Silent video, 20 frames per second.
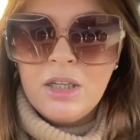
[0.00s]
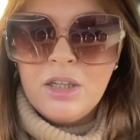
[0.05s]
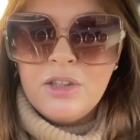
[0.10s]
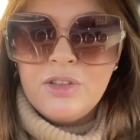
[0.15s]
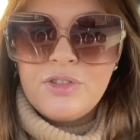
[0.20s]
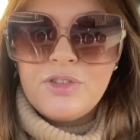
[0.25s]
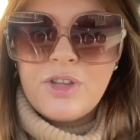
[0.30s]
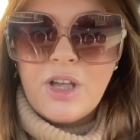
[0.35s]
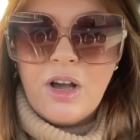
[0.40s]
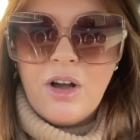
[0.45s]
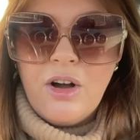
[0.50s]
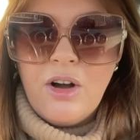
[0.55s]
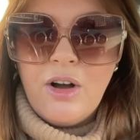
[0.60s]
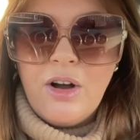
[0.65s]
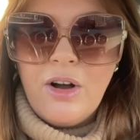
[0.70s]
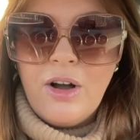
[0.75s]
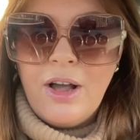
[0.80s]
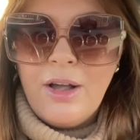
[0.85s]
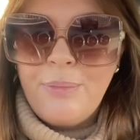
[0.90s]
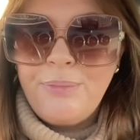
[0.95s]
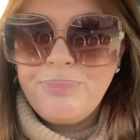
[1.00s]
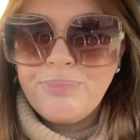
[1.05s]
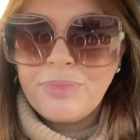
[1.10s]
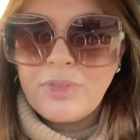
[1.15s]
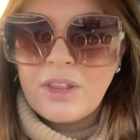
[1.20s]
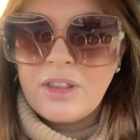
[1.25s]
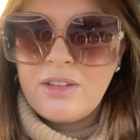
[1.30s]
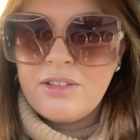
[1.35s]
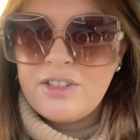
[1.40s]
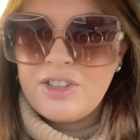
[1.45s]
So
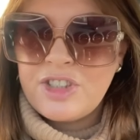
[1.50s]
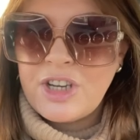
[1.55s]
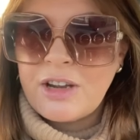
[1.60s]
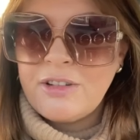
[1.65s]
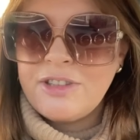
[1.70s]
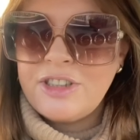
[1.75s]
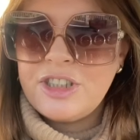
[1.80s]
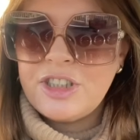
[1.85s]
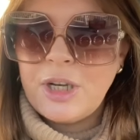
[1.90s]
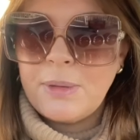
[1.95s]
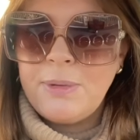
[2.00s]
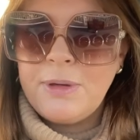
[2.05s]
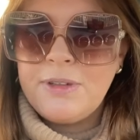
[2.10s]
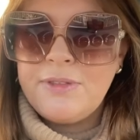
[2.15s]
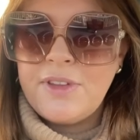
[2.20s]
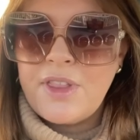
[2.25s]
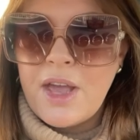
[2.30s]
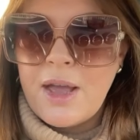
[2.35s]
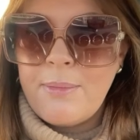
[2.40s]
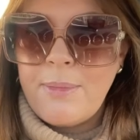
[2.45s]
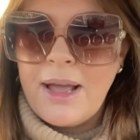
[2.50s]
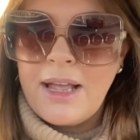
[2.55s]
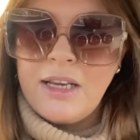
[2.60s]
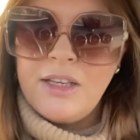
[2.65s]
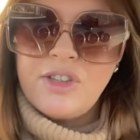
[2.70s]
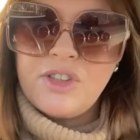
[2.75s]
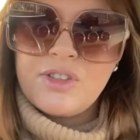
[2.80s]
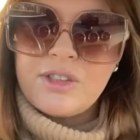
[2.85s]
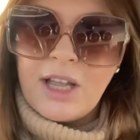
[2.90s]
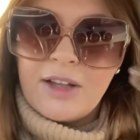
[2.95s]
there's a charity shop over there. I might
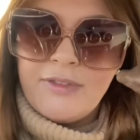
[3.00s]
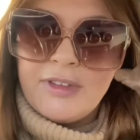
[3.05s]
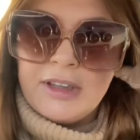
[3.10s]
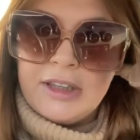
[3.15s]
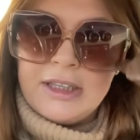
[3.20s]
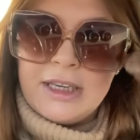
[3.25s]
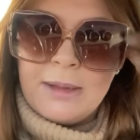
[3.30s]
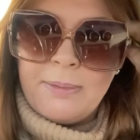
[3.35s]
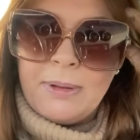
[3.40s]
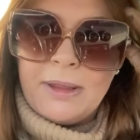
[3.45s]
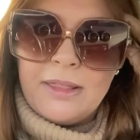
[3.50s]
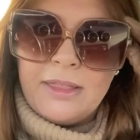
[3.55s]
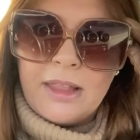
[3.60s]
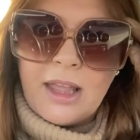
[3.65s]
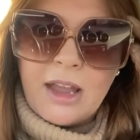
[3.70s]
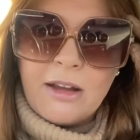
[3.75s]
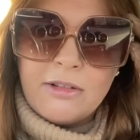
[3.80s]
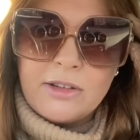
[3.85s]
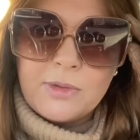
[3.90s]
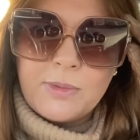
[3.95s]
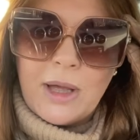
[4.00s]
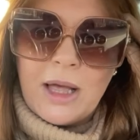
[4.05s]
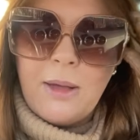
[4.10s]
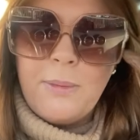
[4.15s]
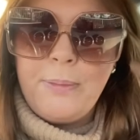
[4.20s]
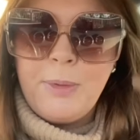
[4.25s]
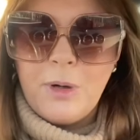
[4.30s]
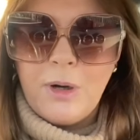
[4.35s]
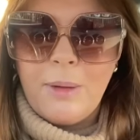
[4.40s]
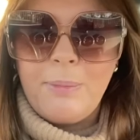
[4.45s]
just have a nip in there as well.
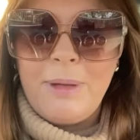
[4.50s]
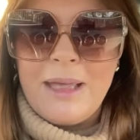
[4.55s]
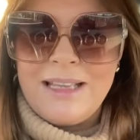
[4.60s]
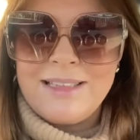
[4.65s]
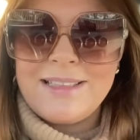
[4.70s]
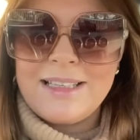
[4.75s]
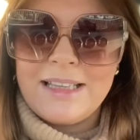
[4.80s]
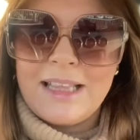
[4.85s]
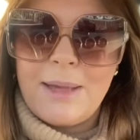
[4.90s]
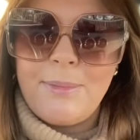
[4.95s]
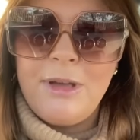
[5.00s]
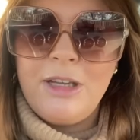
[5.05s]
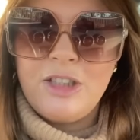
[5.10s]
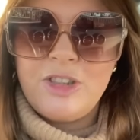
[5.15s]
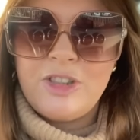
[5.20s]
But basically, I'm at